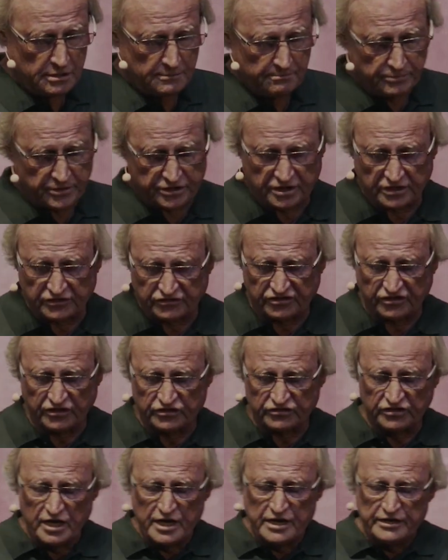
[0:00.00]
But
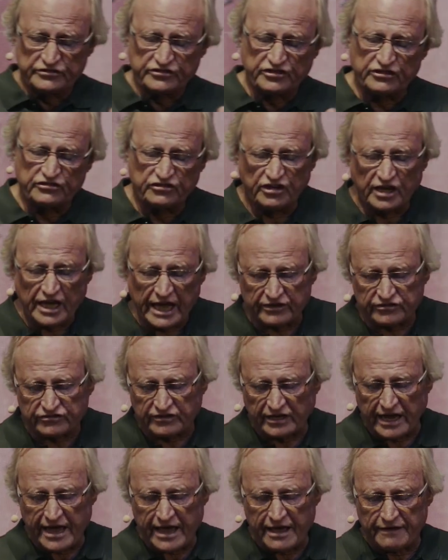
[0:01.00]
says she has
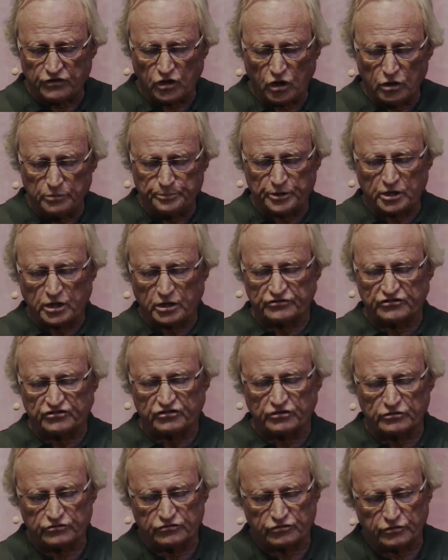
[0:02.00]
to have open heart
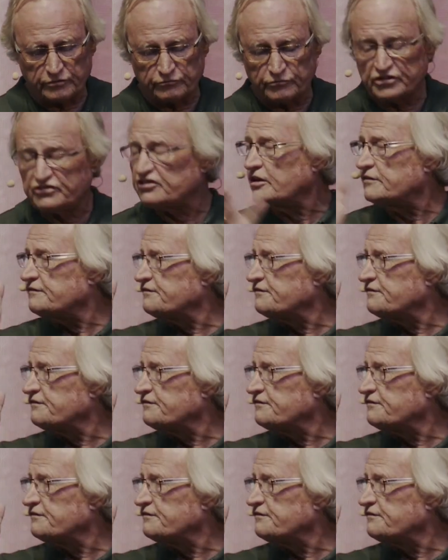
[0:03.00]
surgery. And we said,